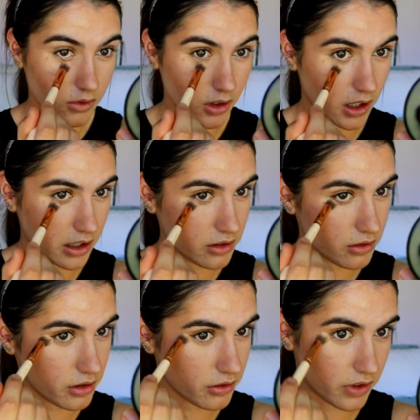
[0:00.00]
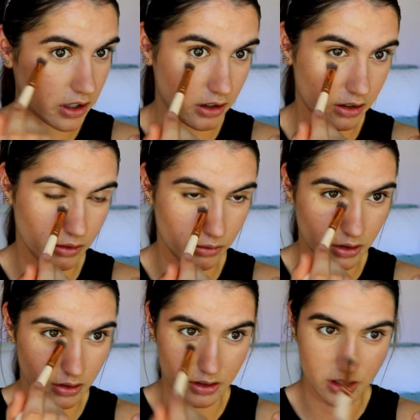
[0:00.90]
I just also find going with
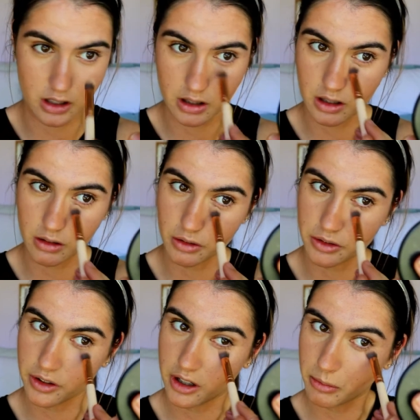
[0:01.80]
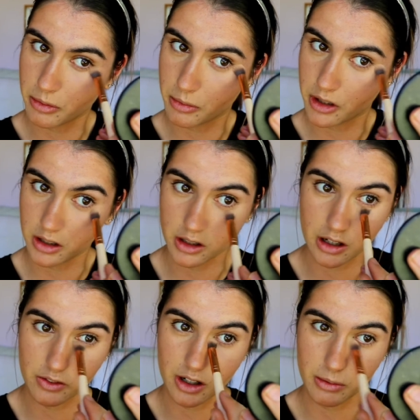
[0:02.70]
concealer also helps me
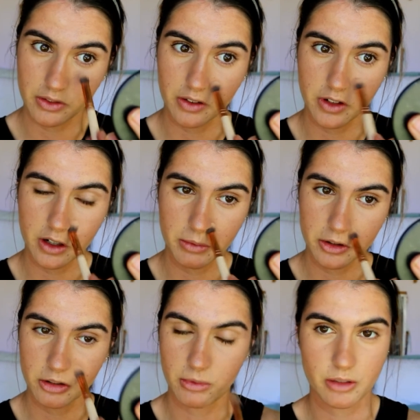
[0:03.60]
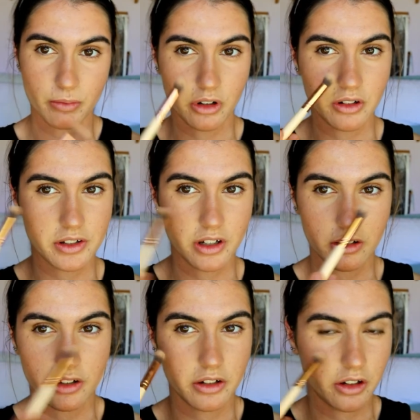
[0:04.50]
cover up if I've done a bit too much bronzer
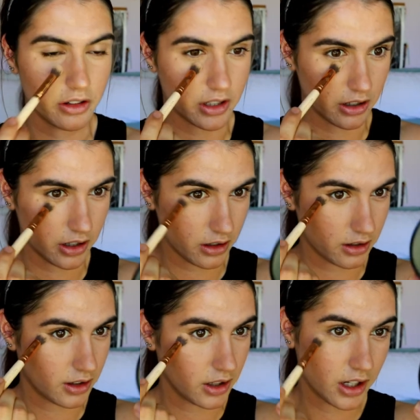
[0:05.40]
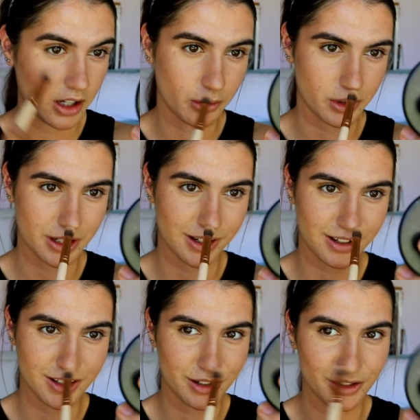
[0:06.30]
on the nose area, which I
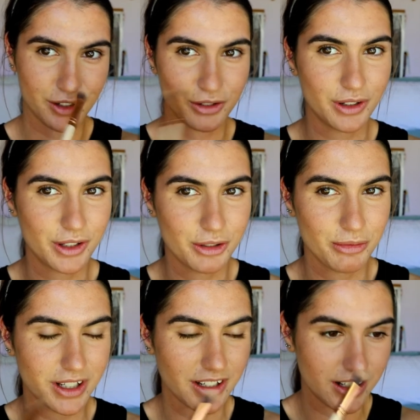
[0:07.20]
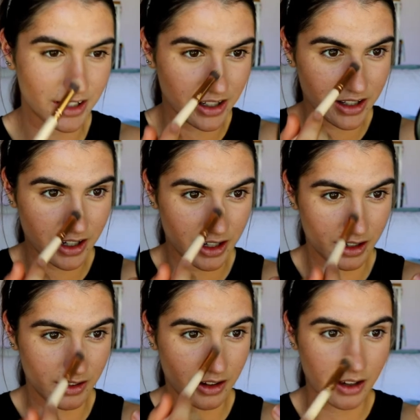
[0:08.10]
can tend to do a little bit. It just kind
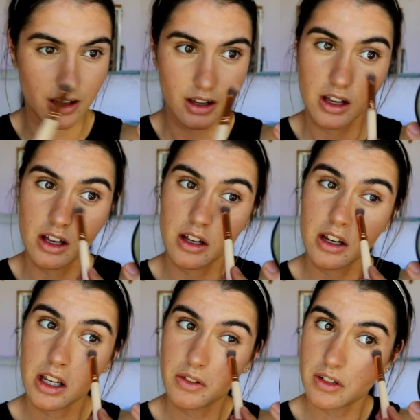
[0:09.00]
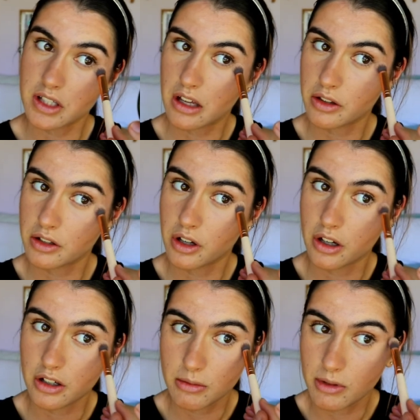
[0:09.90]
of evens out the
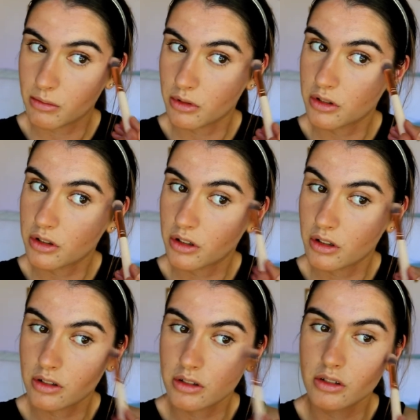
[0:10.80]
tones a bit more, so